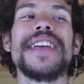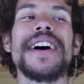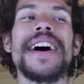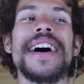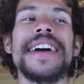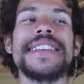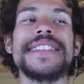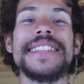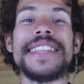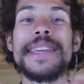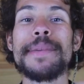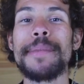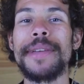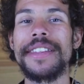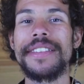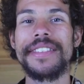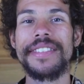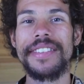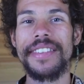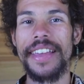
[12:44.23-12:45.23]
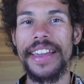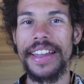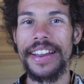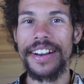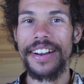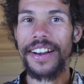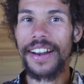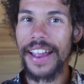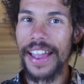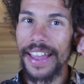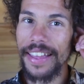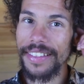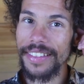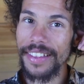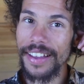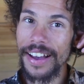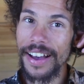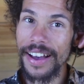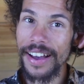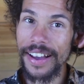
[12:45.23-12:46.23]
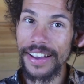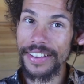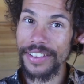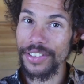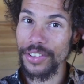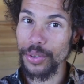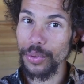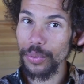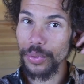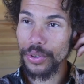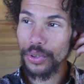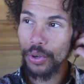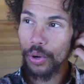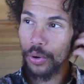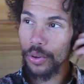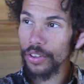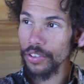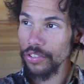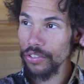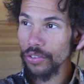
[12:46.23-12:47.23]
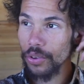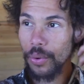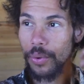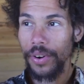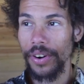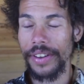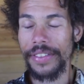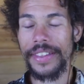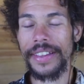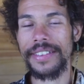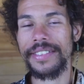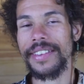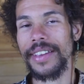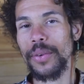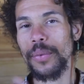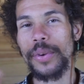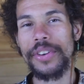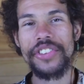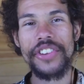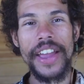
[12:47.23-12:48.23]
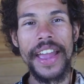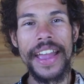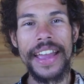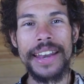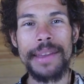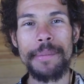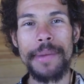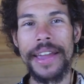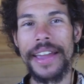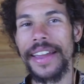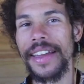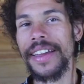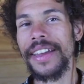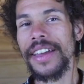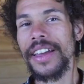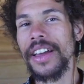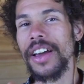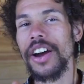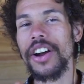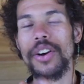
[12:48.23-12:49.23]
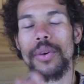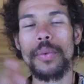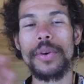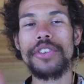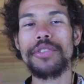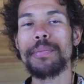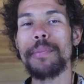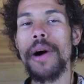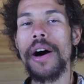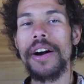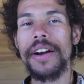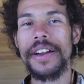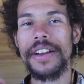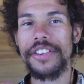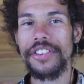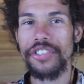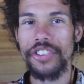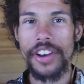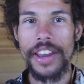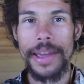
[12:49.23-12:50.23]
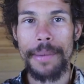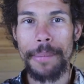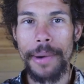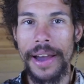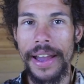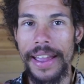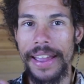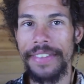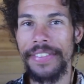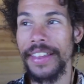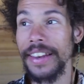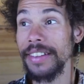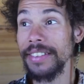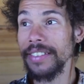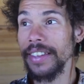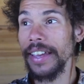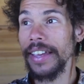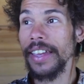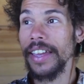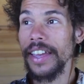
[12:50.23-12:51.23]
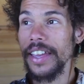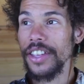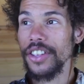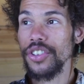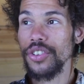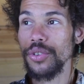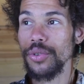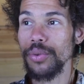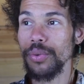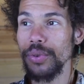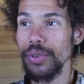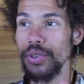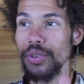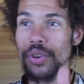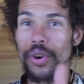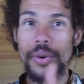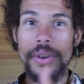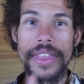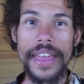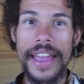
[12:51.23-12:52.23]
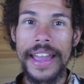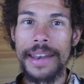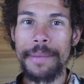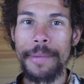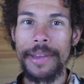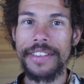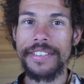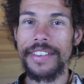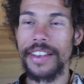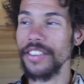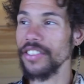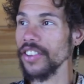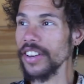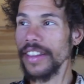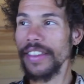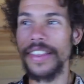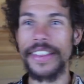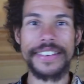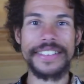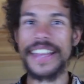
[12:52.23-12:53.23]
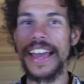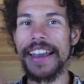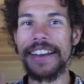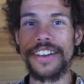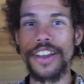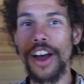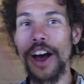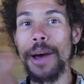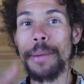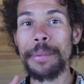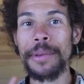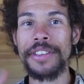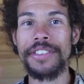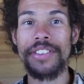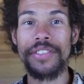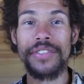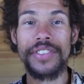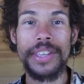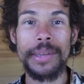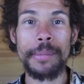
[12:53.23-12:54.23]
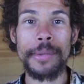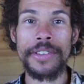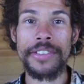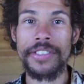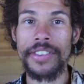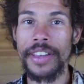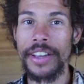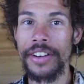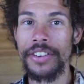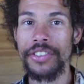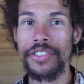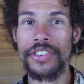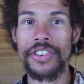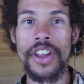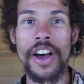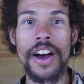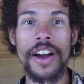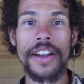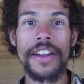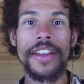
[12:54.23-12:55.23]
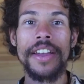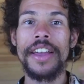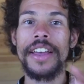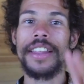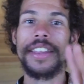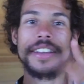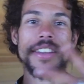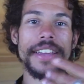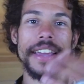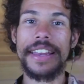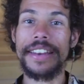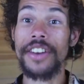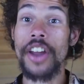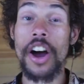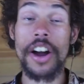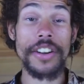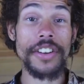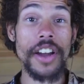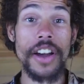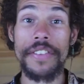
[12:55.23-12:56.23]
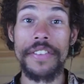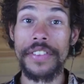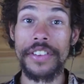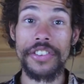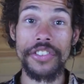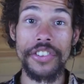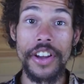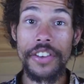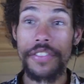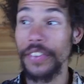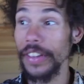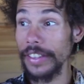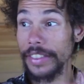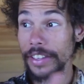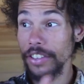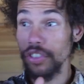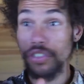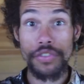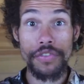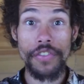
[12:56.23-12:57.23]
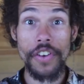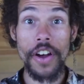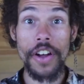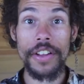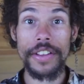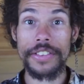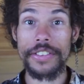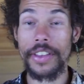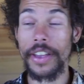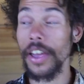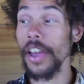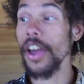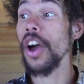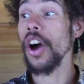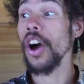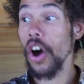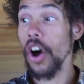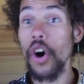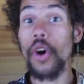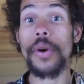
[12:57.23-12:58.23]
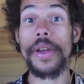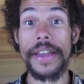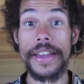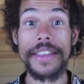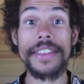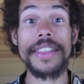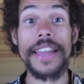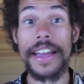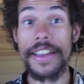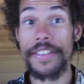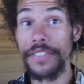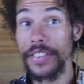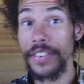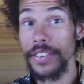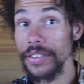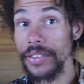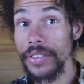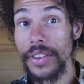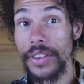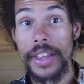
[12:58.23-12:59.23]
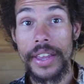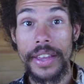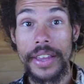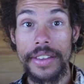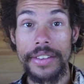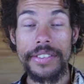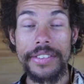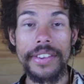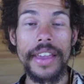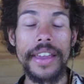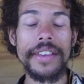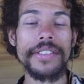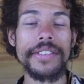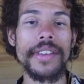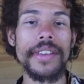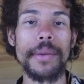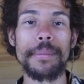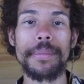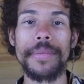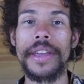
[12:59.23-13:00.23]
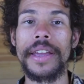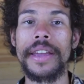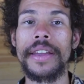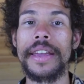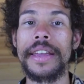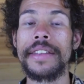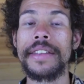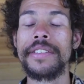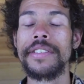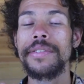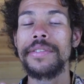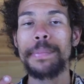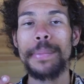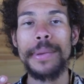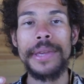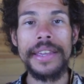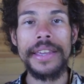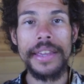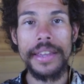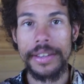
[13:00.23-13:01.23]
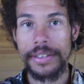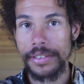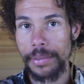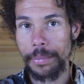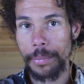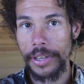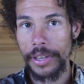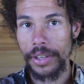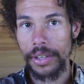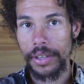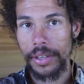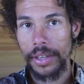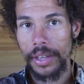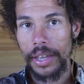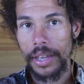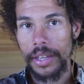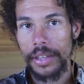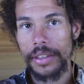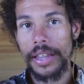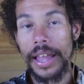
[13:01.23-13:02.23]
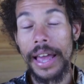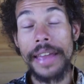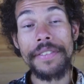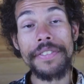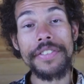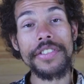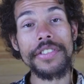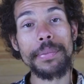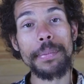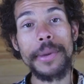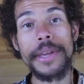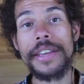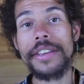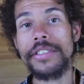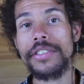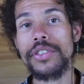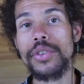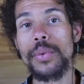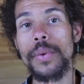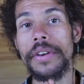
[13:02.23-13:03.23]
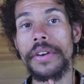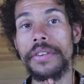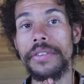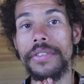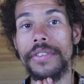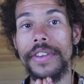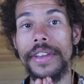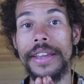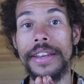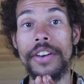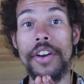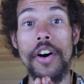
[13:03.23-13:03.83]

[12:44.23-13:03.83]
uh, Demon Slayer uh, you you go to the store and then it's like which anime or which manga should I buy and then it's like you you go to the anime section and then 10 copies of Demon Slayer just knock like get knocked off the shelf like they just fall it's like okay life is saying something it's speaking to me life speaks to us in